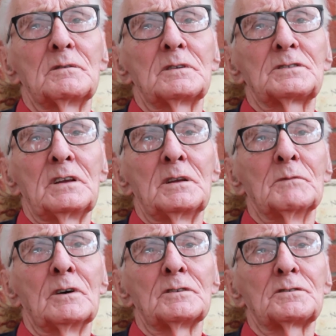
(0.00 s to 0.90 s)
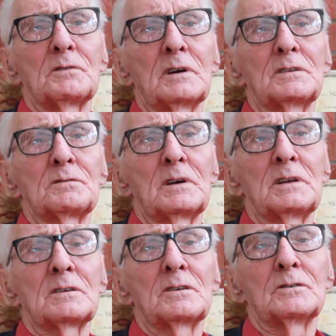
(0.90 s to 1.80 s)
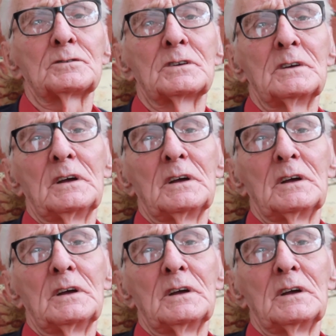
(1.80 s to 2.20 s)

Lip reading: sent him on a training course,